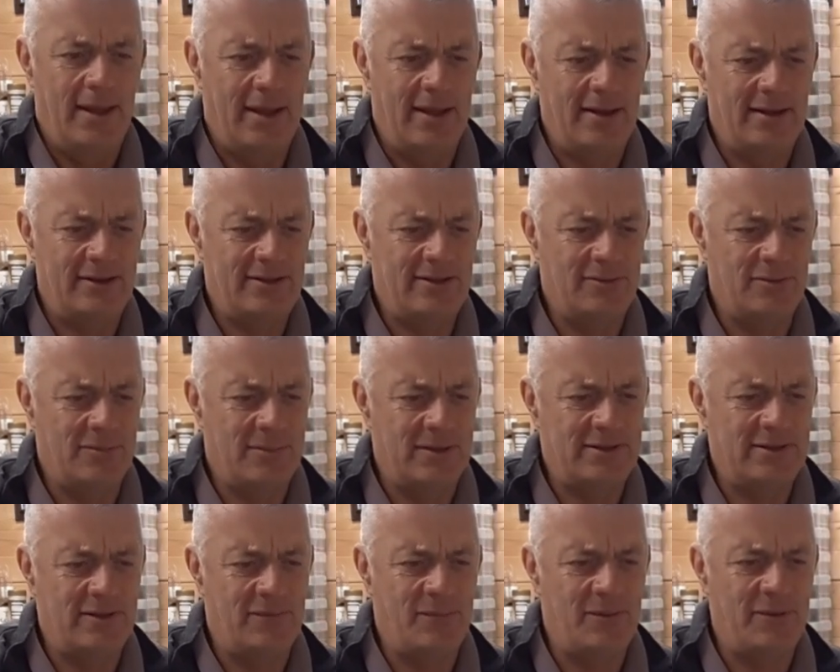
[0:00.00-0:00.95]
And I just thought to
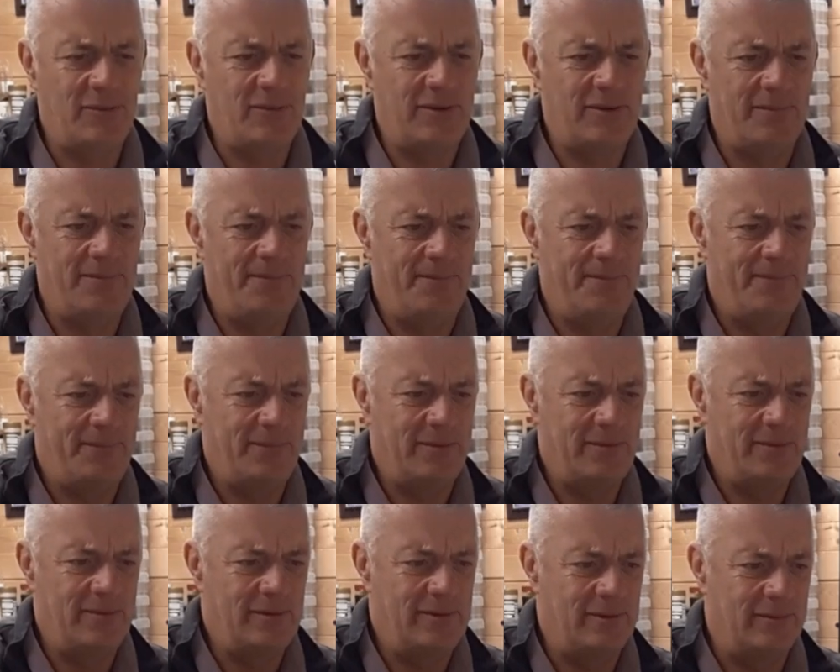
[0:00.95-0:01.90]
myself, well,
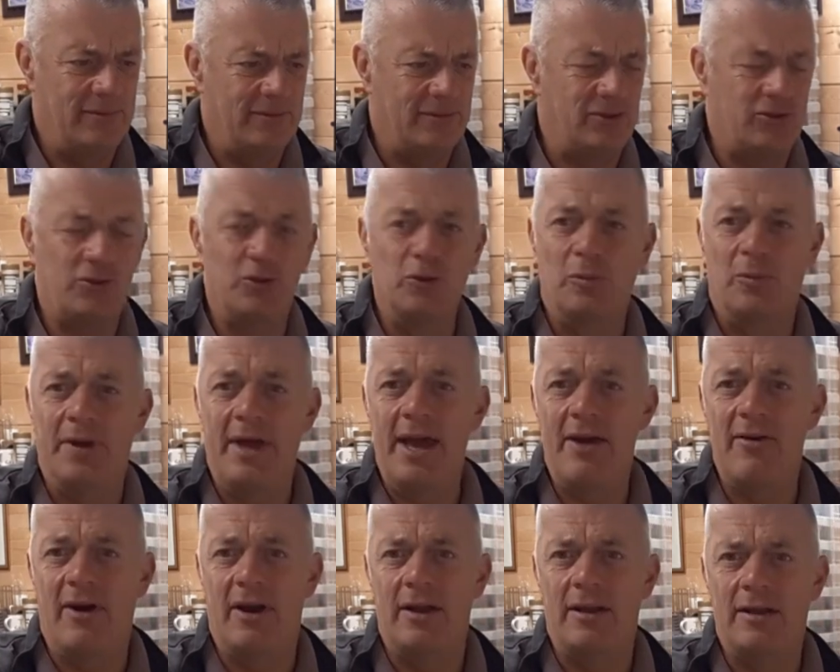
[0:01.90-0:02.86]
schoolboy
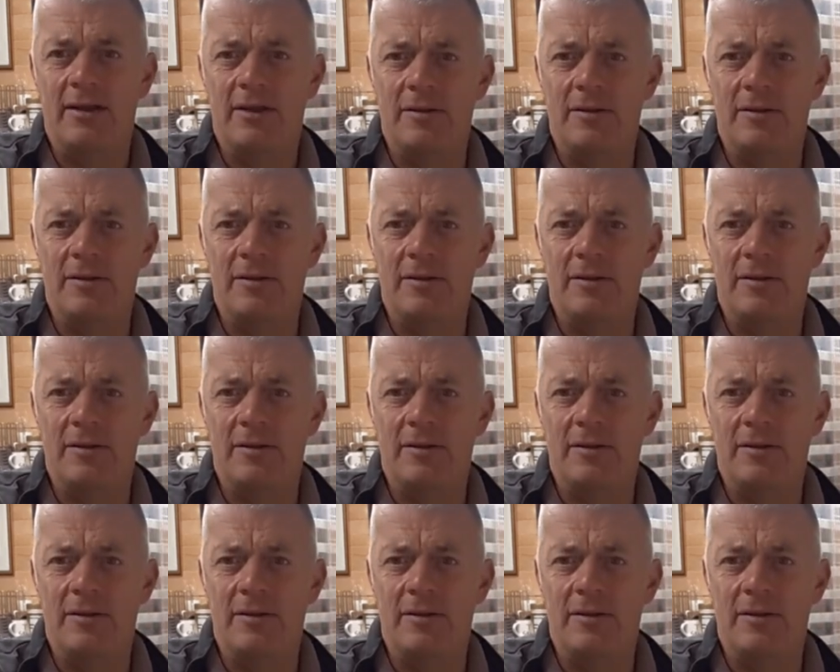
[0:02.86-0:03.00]
error.